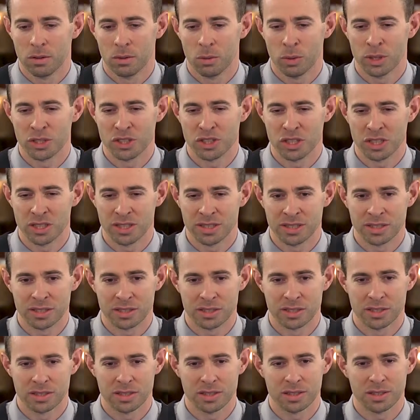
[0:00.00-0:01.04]
what
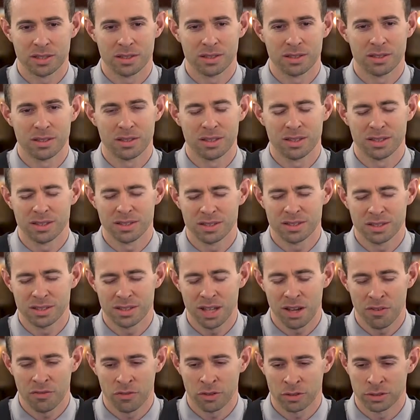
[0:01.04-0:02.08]
Jesus
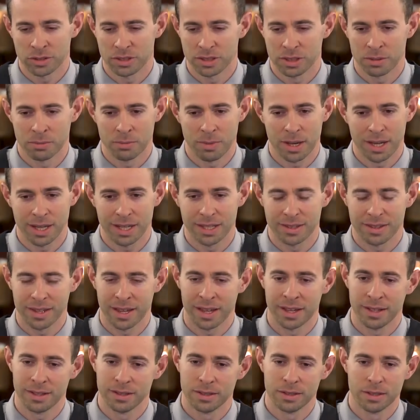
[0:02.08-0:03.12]
suffered to make
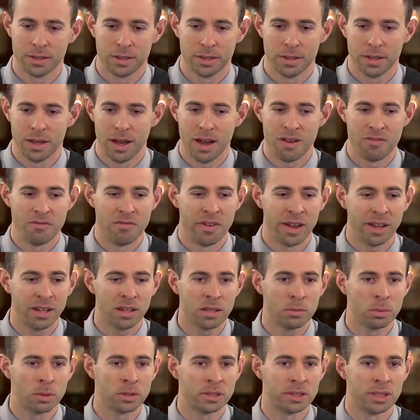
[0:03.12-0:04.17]
that
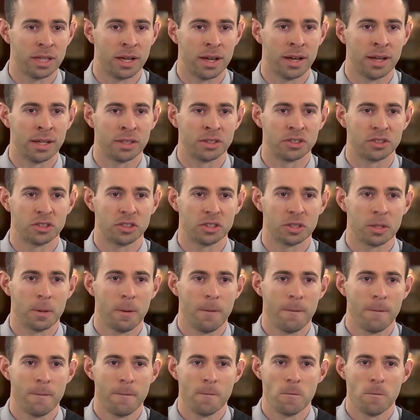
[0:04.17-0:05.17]
available to us.